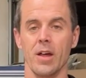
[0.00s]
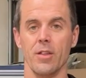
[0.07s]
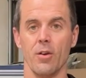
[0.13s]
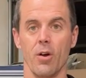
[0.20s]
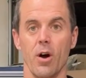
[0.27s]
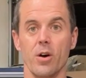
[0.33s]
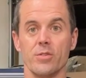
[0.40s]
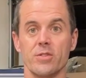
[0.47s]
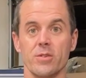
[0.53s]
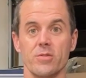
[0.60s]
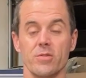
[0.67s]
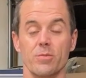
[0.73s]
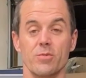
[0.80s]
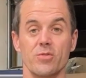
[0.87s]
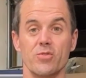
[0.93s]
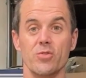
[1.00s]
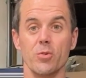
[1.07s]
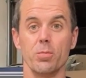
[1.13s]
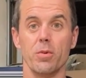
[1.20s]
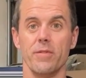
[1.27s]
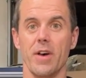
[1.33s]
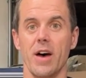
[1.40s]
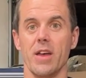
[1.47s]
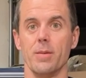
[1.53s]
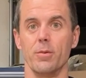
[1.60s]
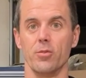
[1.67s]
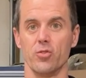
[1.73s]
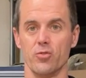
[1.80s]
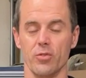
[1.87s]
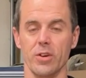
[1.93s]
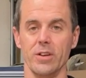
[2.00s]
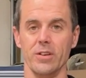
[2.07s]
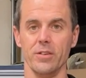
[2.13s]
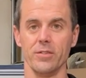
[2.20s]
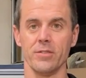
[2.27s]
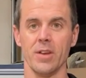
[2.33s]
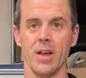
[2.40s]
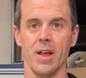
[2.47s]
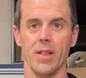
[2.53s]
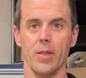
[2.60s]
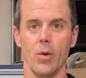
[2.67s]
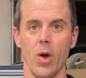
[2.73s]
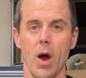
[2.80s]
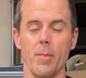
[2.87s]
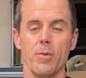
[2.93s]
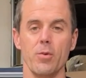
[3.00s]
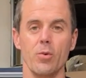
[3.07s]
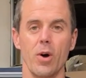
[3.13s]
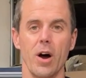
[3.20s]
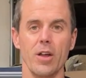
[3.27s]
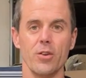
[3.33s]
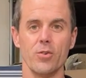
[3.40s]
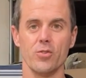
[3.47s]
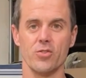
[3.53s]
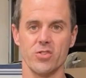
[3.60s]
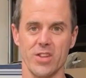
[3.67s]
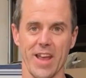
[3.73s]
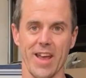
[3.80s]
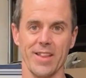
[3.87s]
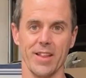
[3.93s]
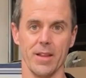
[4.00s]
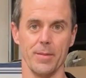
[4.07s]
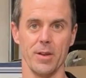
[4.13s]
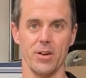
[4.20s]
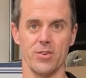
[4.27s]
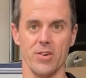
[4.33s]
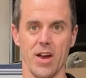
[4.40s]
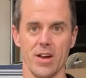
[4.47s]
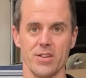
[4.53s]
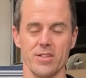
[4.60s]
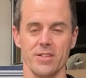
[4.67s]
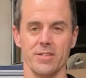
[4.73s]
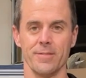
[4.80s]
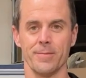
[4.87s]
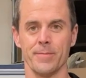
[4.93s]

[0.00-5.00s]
There are also some super valuable drills that will help you understand the limit of traction.